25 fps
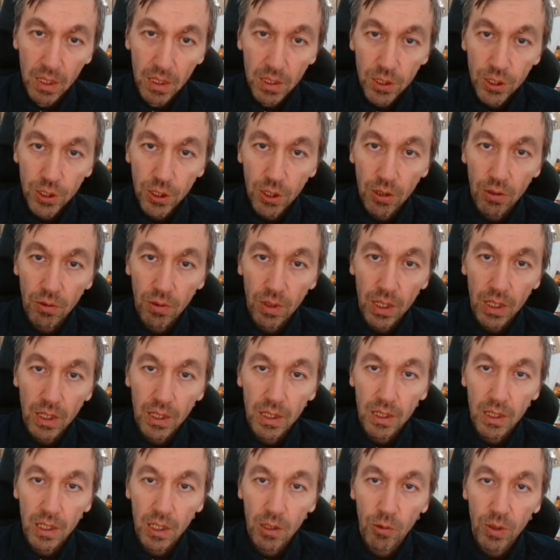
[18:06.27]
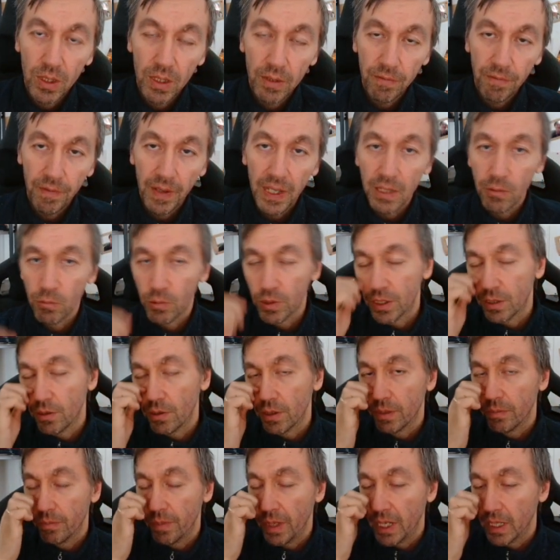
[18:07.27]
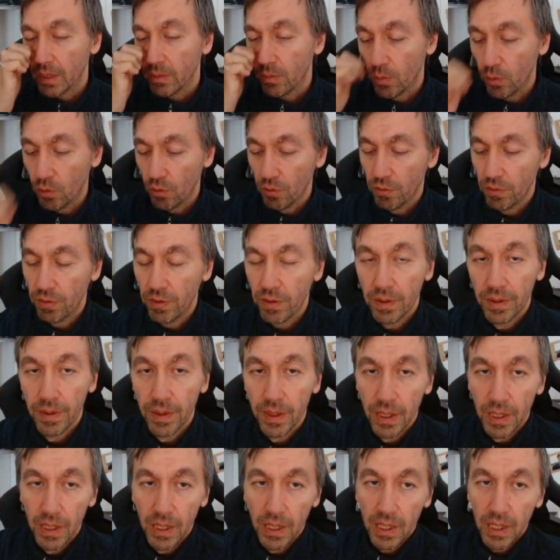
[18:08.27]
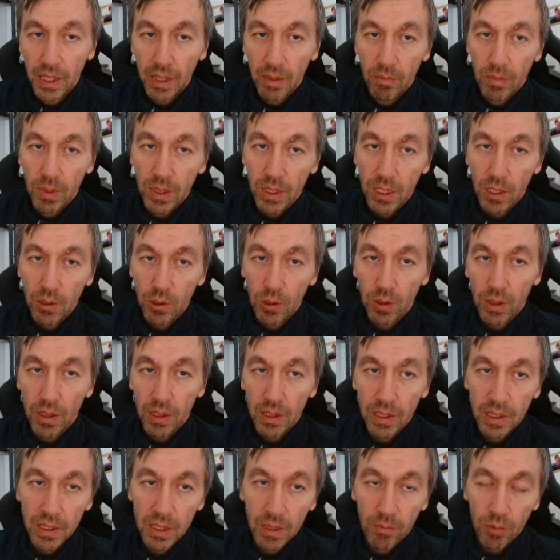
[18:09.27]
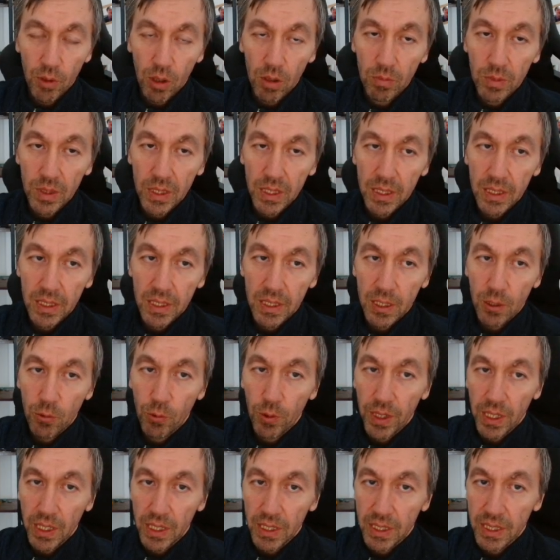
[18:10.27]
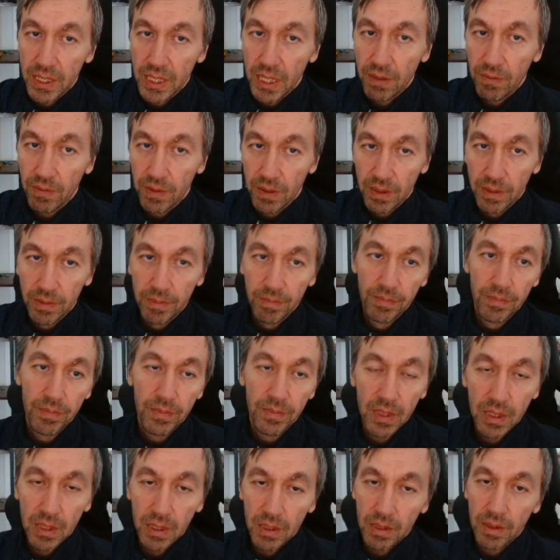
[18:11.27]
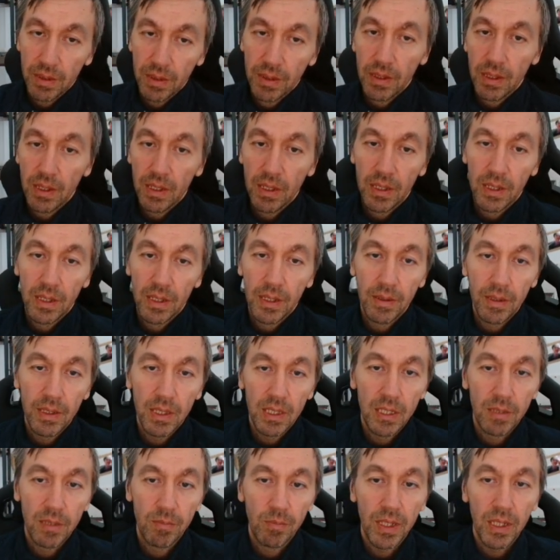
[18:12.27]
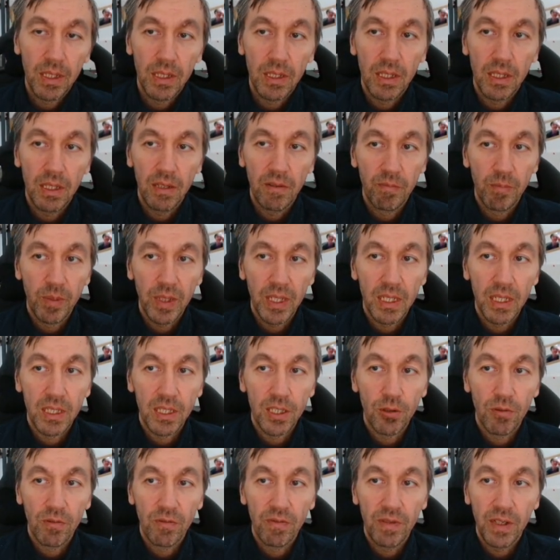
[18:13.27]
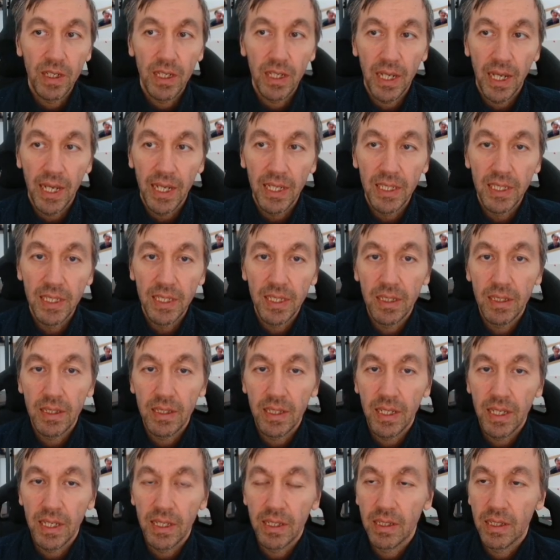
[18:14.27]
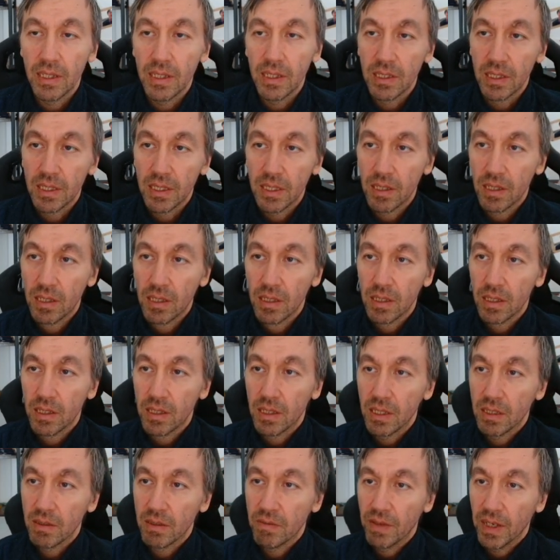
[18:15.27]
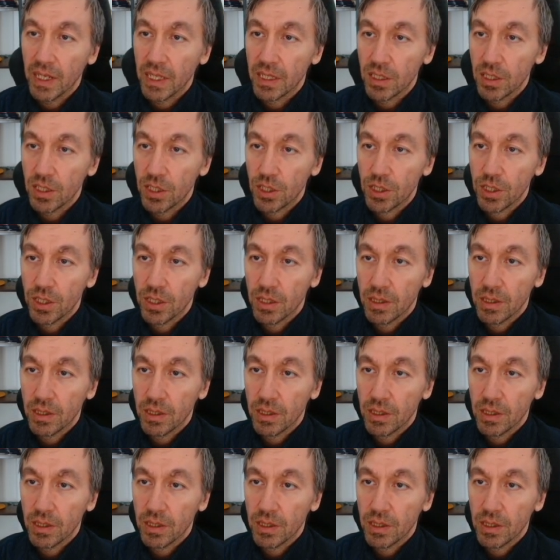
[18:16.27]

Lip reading: So queen f8 was not a bad move, but the problem is this queen a7. If played so very hasty, then it's clear advantage.